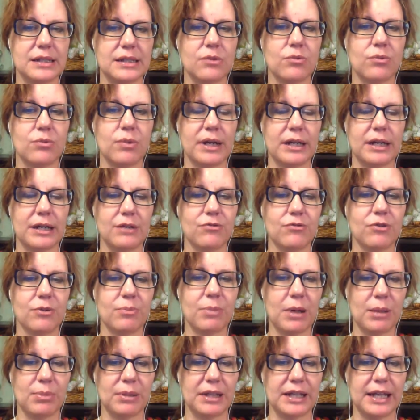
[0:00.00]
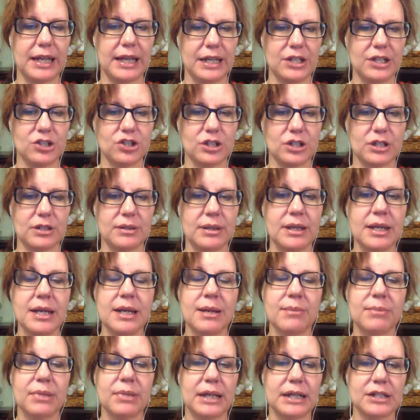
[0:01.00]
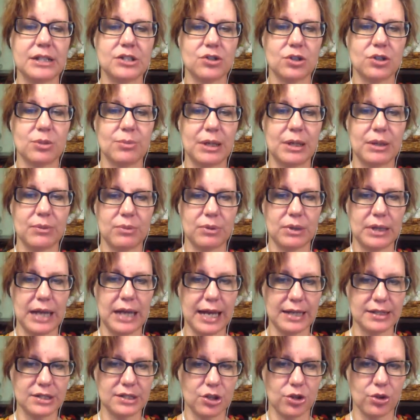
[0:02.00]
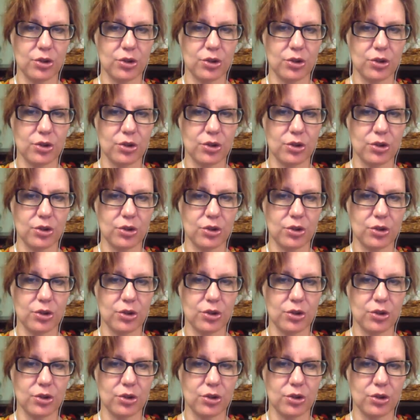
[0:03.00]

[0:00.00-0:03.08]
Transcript: ready for publication. But I told him I would ask the